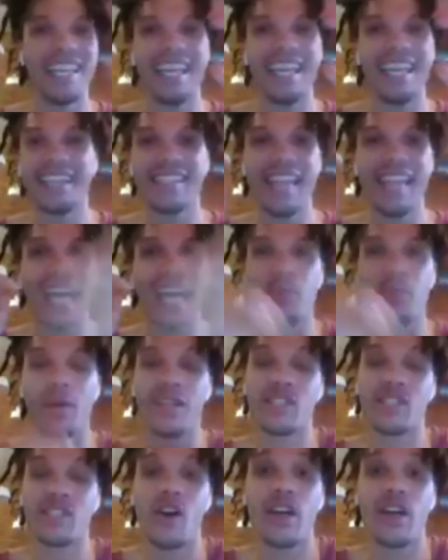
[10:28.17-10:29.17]
ecstatic when
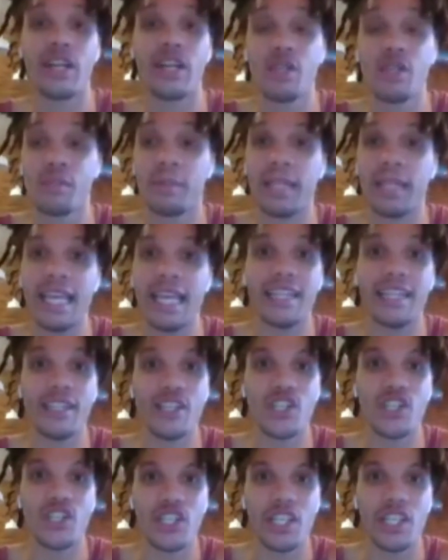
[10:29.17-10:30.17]
I saw it, and it was played
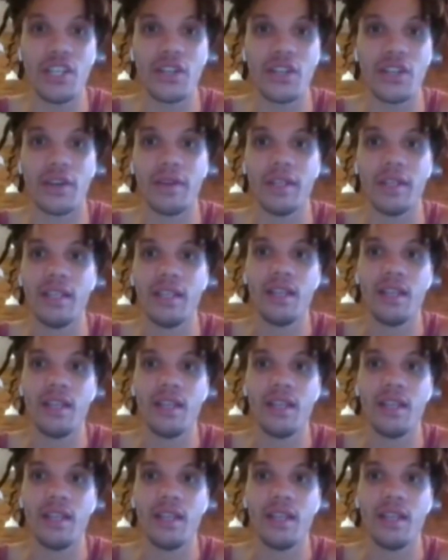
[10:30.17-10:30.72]
this year.